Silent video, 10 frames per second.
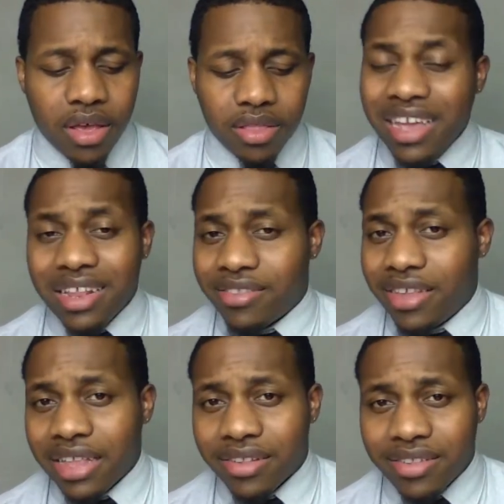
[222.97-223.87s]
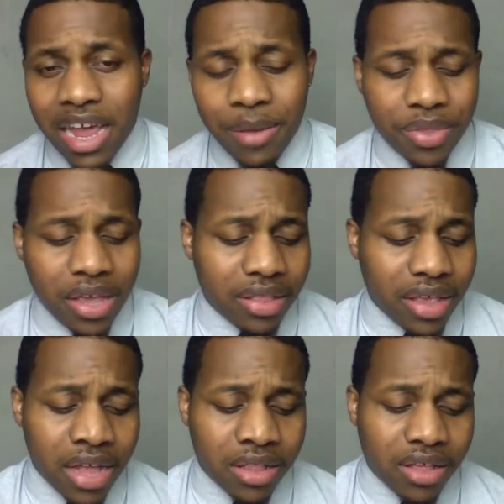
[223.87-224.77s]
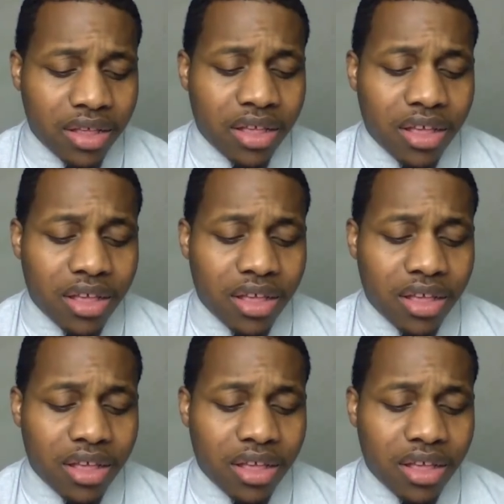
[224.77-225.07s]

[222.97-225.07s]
They just did the same thing that